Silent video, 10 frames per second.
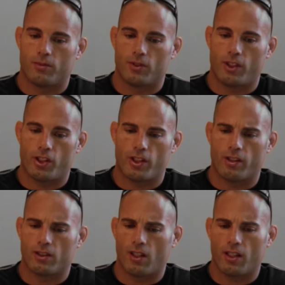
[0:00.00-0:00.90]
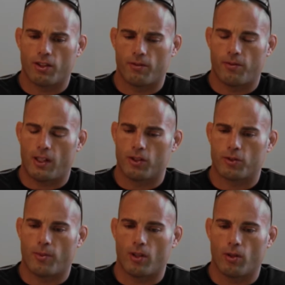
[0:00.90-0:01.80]
Chechnya. There's a lot of good fighters
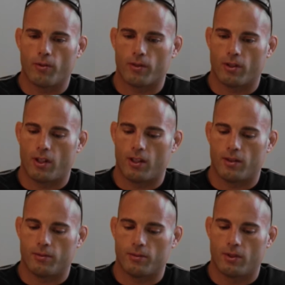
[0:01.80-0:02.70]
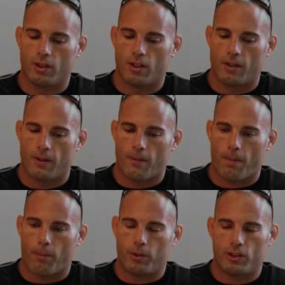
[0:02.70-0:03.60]
from all over,
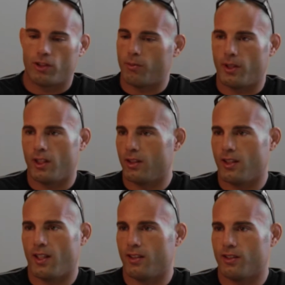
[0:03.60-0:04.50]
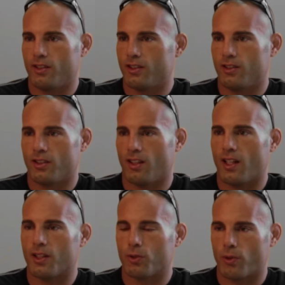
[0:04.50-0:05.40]
but so many. Yeah, there's a
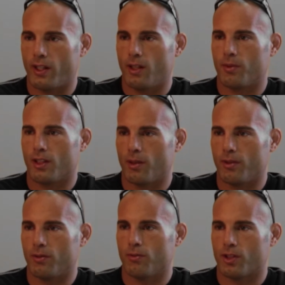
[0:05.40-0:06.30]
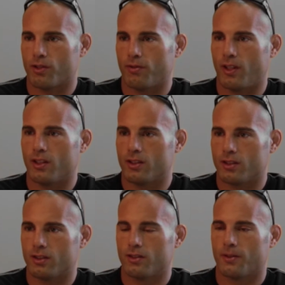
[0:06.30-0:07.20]
lot of great up-and-coming Russian
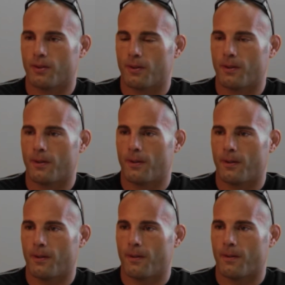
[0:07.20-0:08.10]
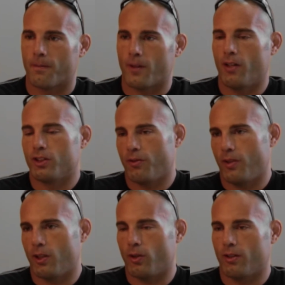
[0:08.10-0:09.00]
fighters. Obviously
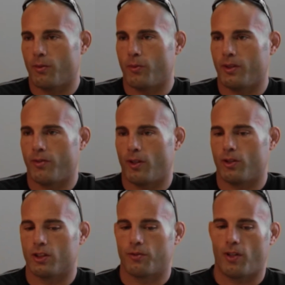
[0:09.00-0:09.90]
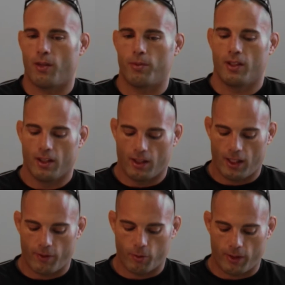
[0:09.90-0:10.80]
Fedor. I mean, Fedor just fought, but
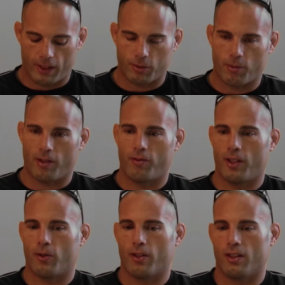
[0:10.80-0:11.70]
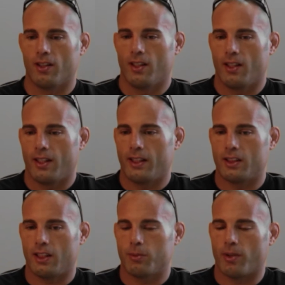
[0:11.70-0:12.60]
everyone asked me about Fedor, and
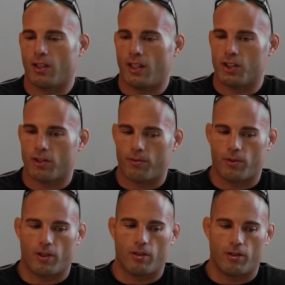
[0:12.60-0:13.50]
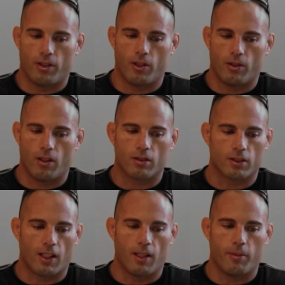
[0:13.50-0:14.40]
he's been a legend for a long
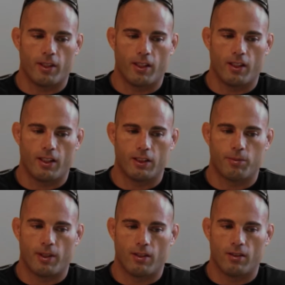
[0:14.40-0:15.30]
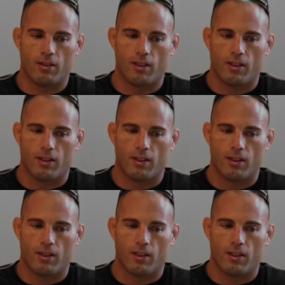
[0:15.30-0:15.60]
time, and he's been